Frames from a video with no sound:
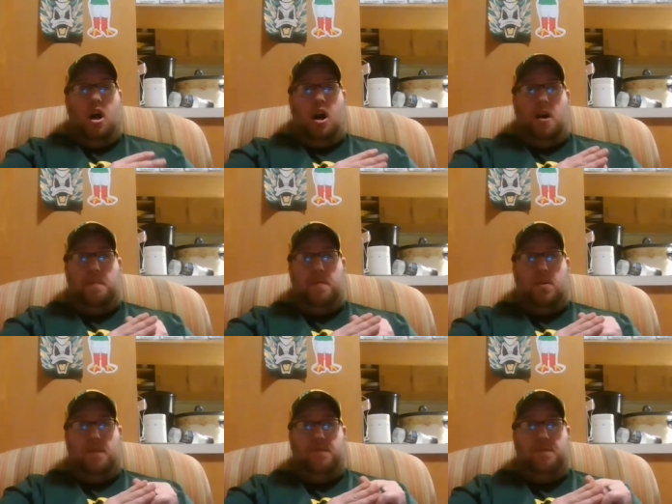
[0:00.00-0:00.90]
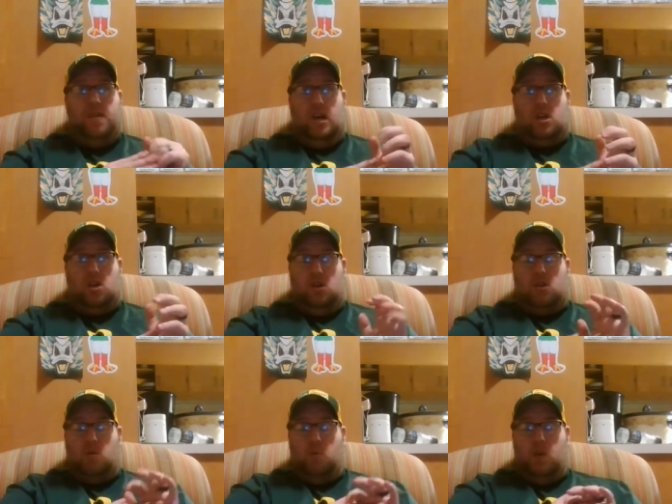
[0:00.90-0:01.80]
um, very
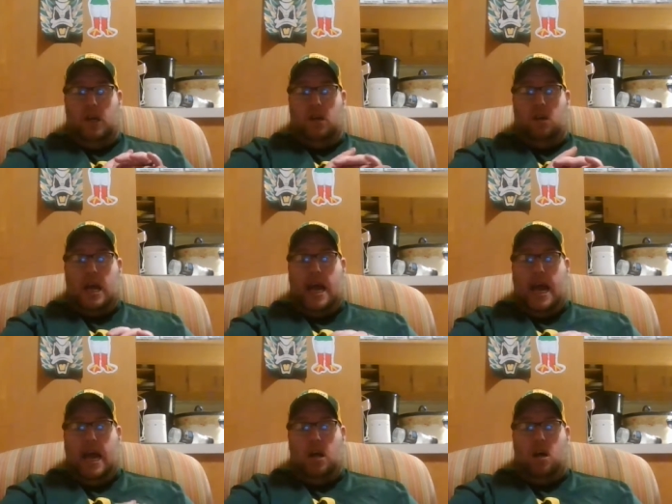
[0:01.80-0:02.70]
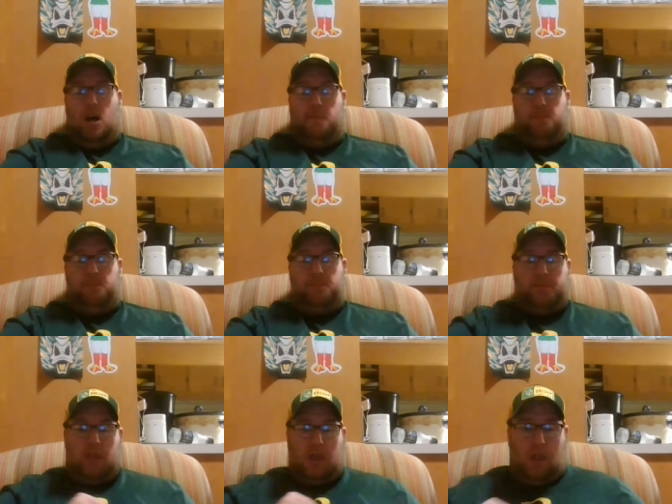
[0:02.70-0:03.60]
good career at um,
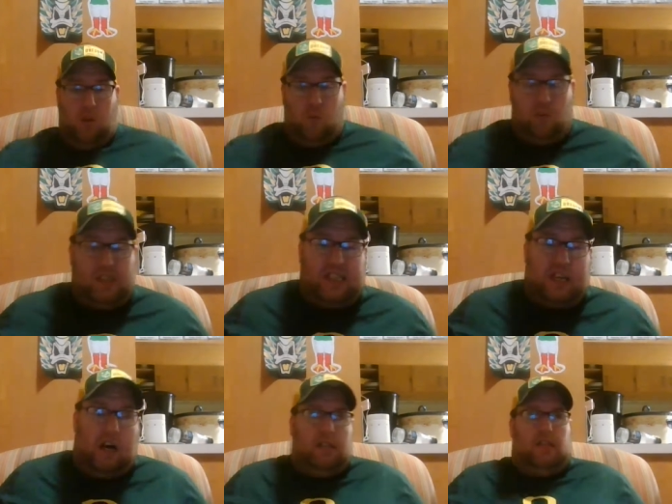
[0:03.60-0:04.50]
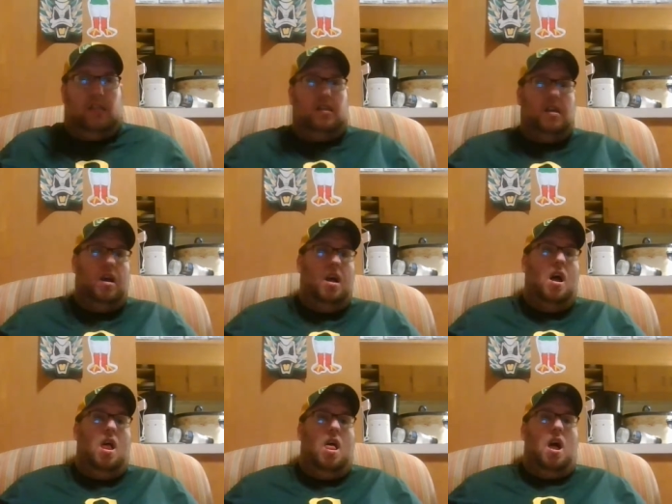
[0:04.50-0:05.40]
Wisconsin.
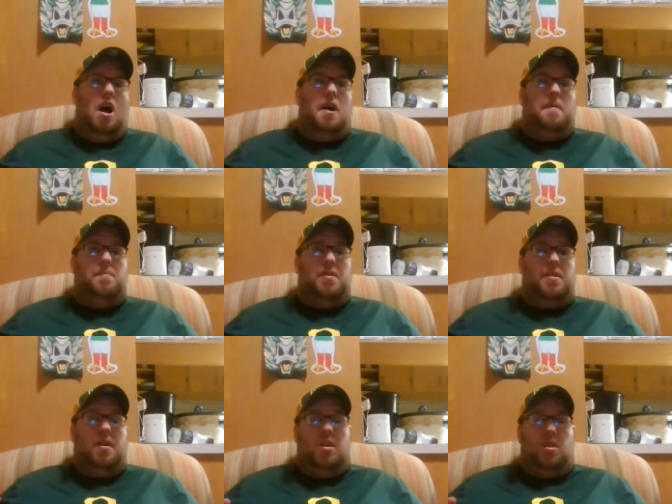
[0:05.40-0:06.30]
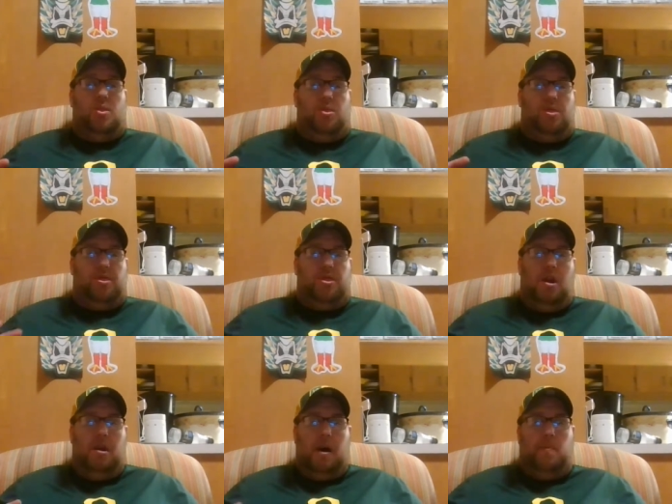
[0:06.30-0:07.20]
Um, uh, the
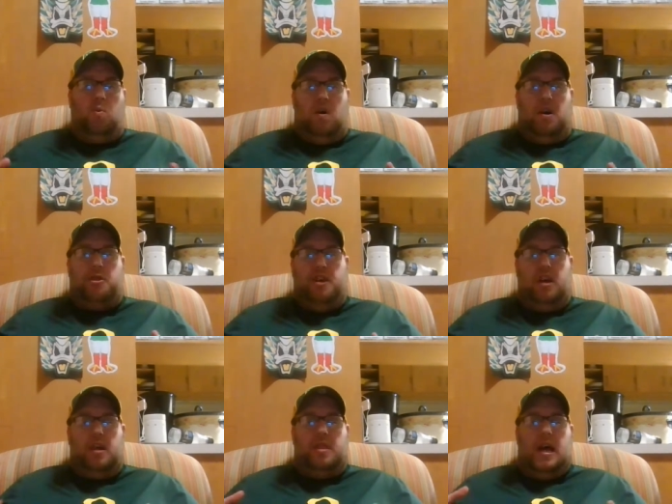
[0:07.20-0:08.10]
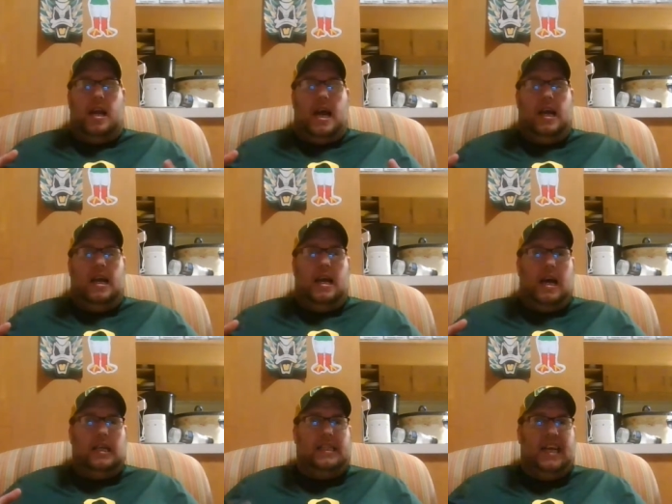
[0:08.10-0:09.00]
number one thing that I,
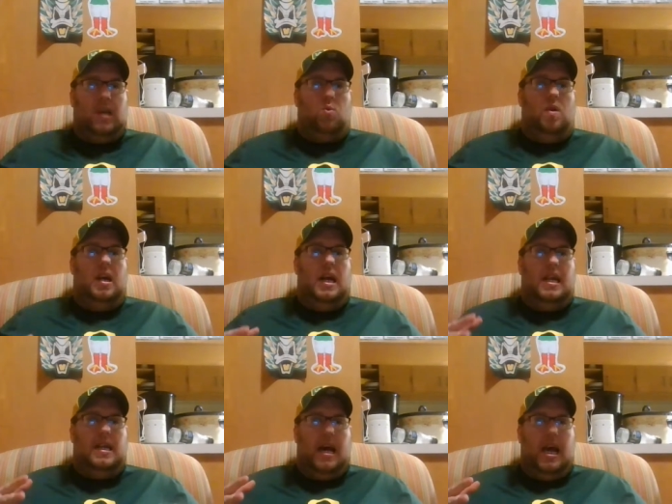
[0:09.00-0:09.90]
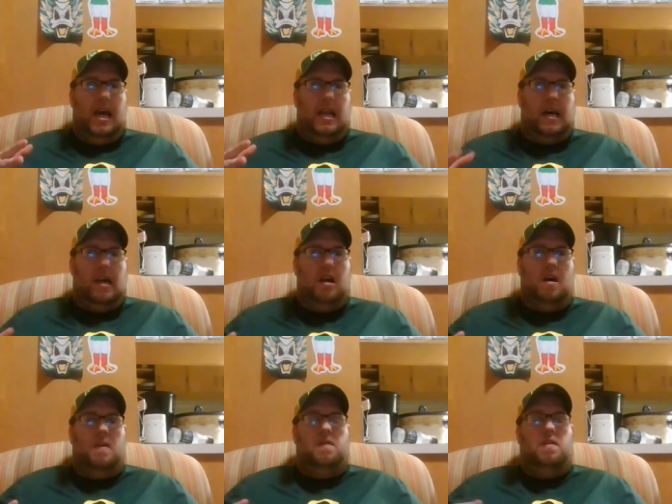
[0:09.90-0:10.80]
I take away and and I
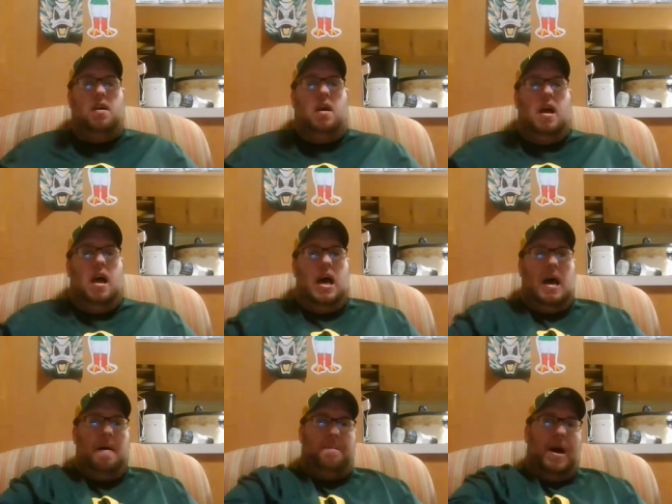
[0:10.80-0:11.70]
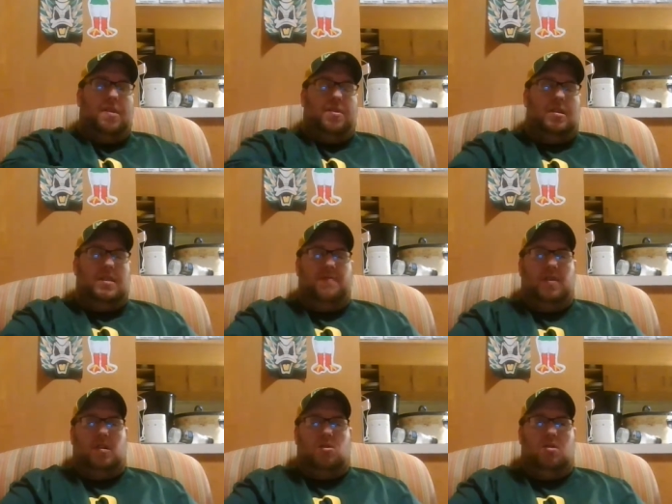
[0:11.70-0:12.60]
love about this
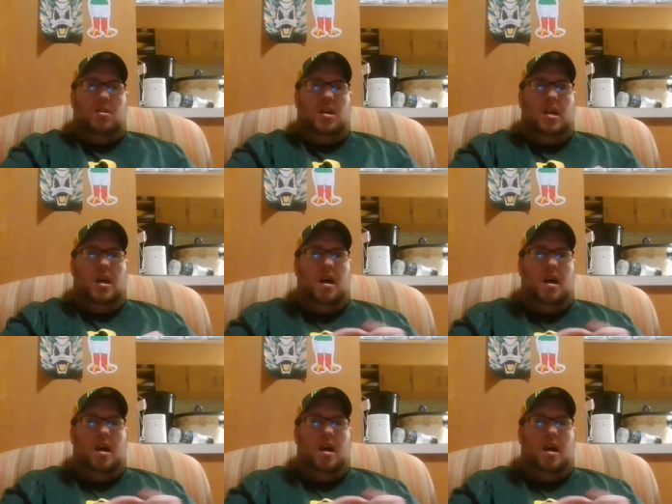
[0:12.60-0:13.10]
victory,